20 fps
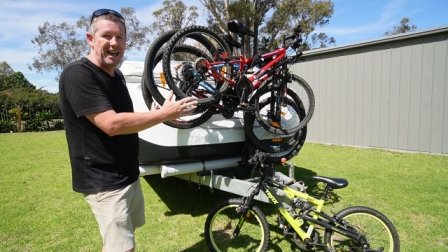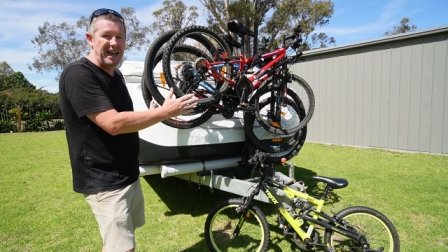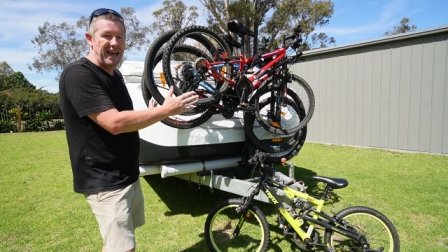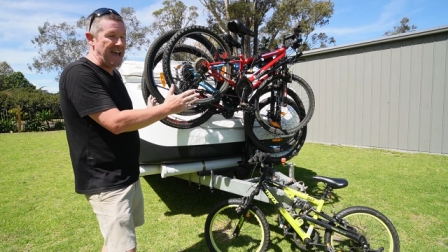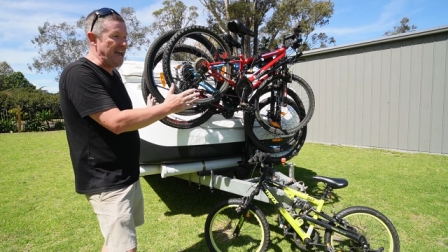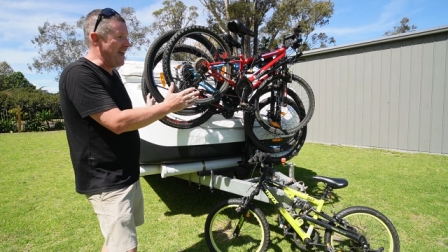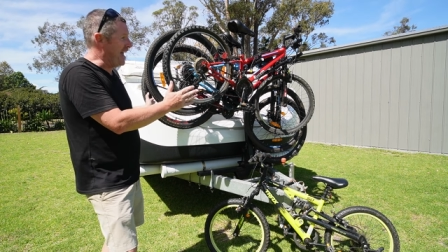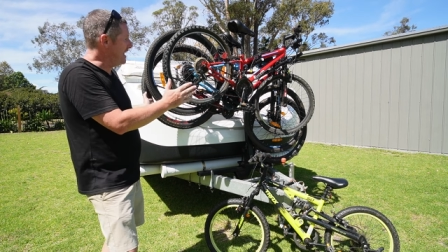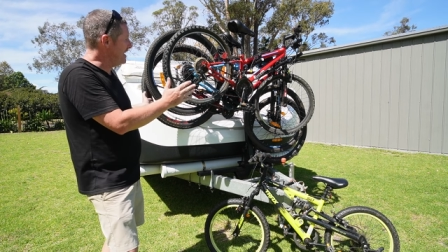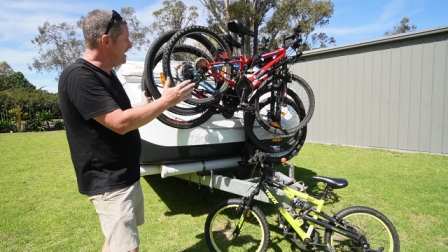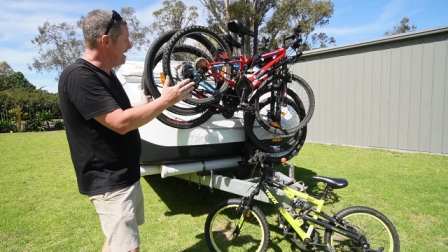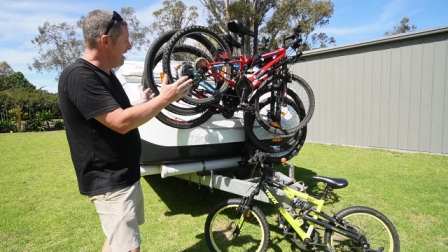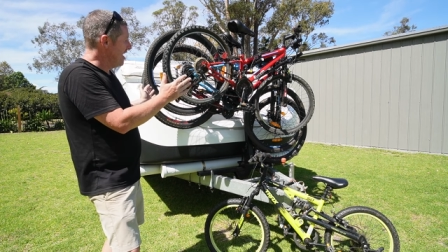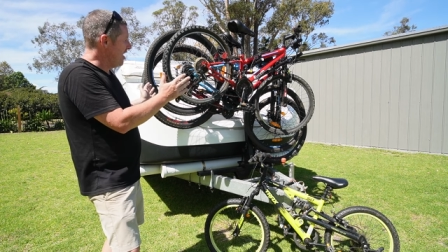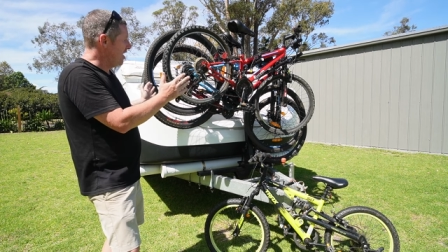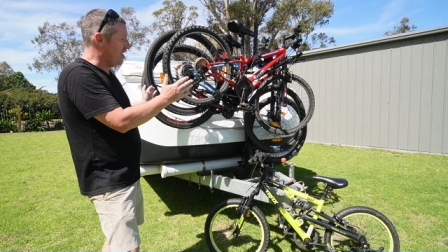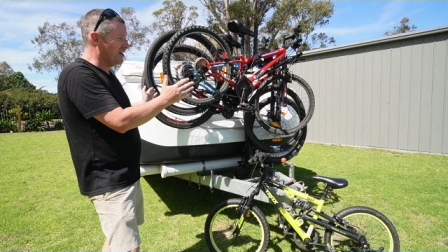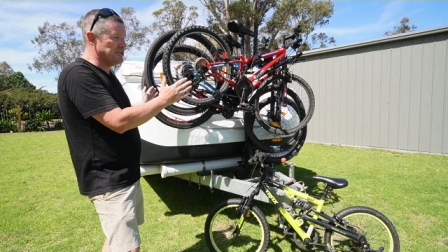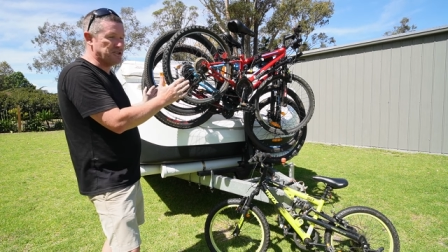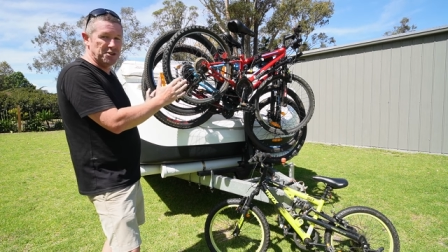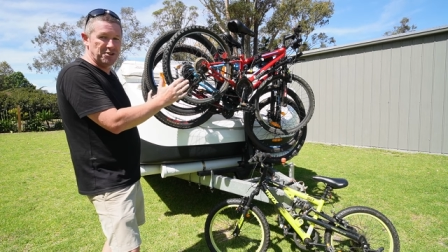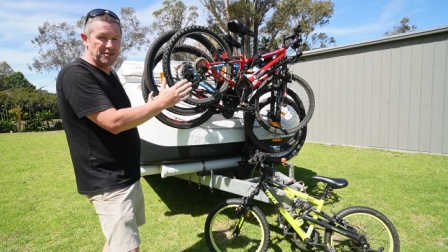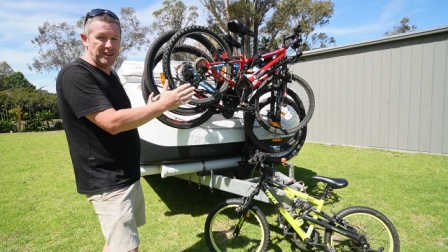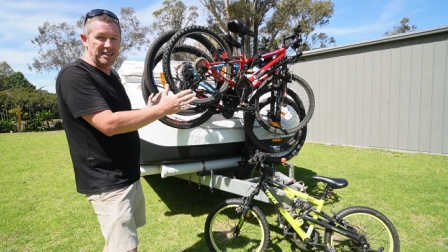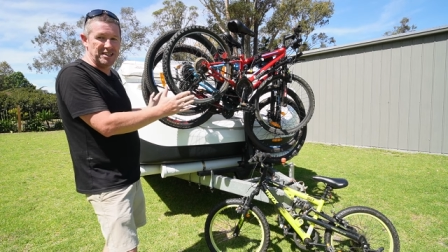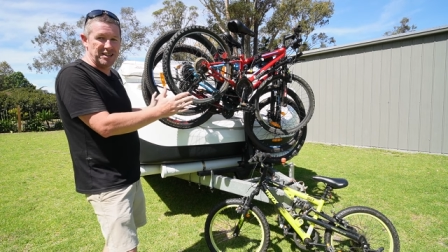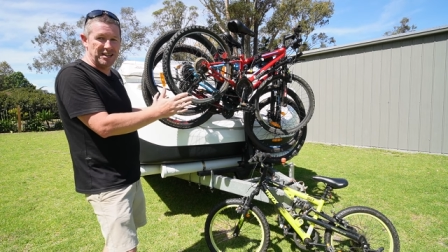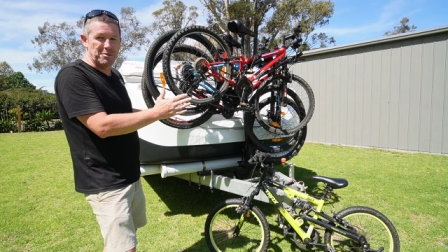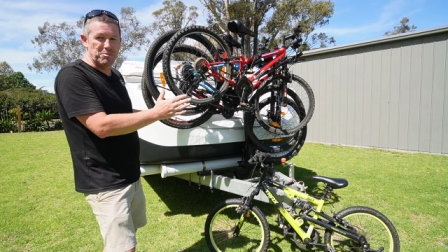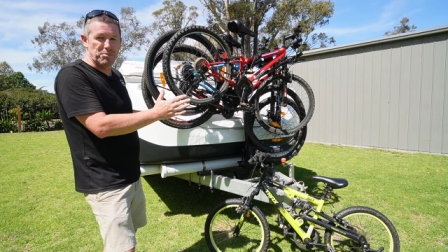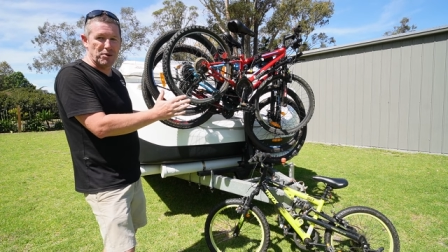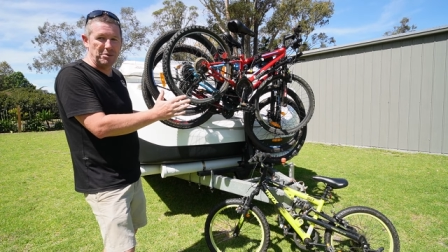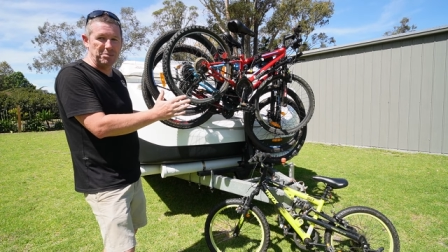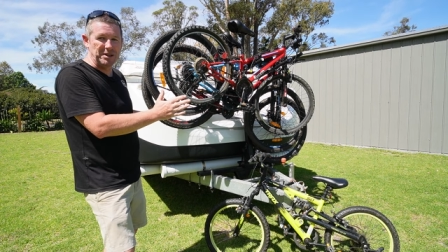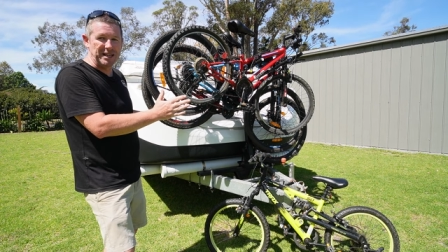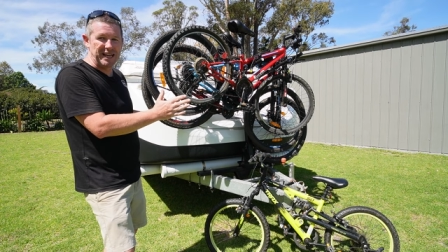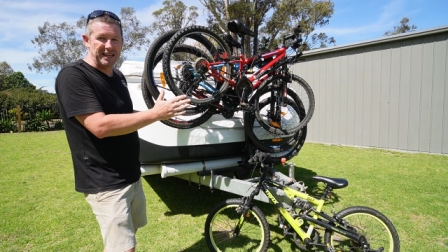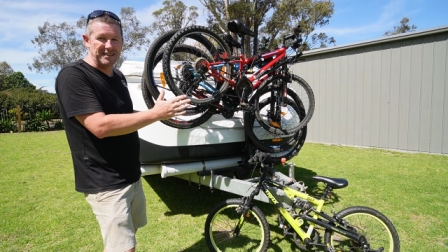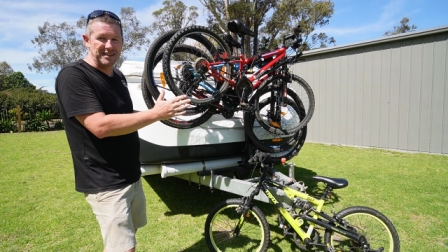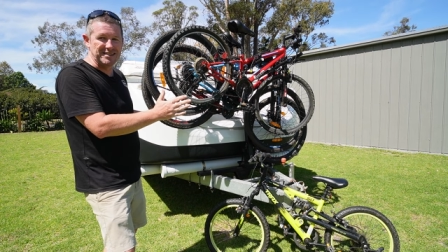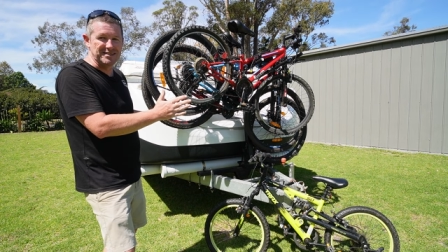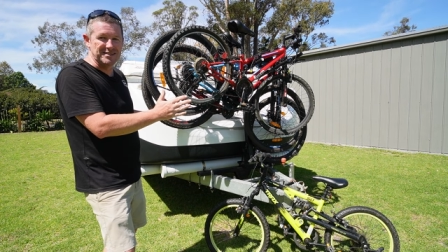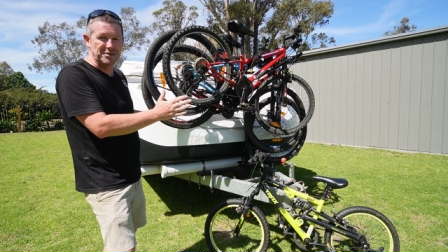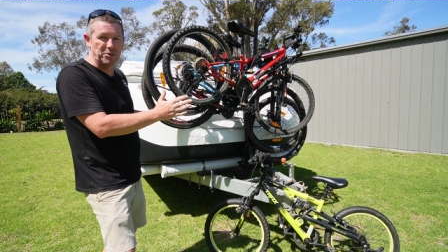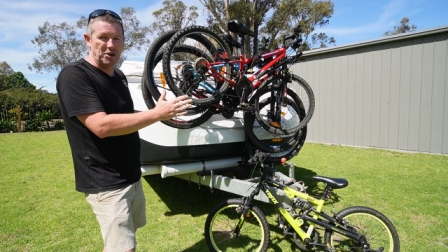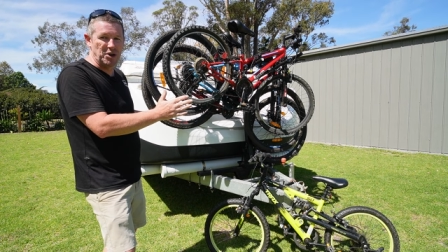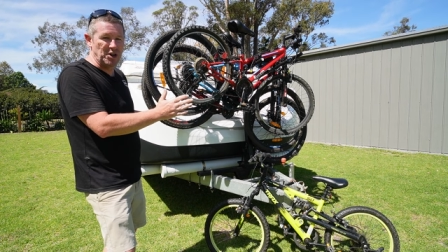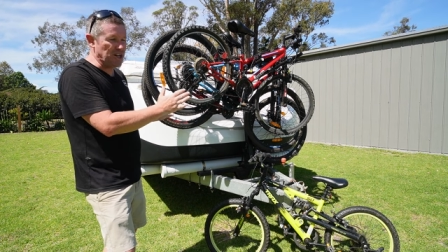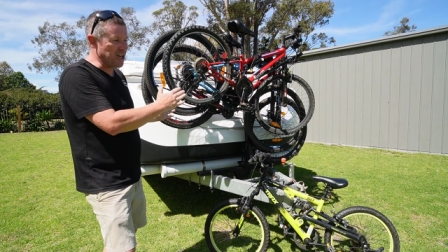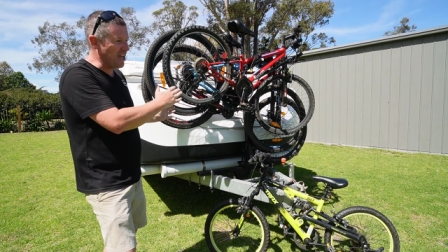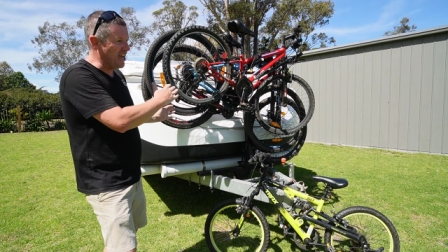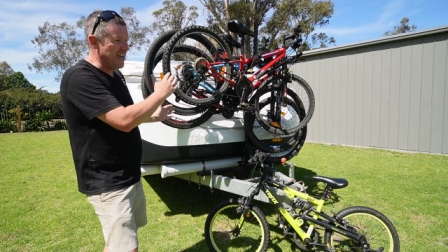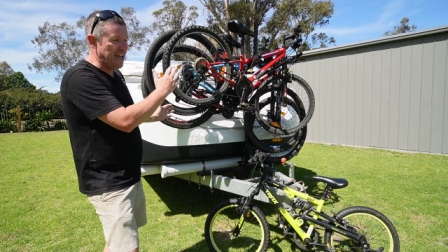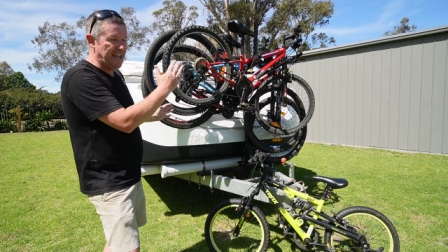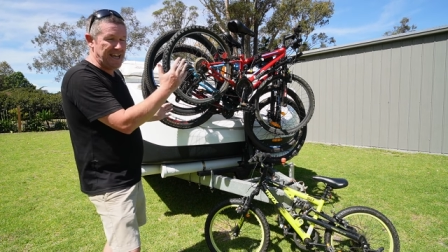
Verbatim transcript: And I do think you can probably get this to work.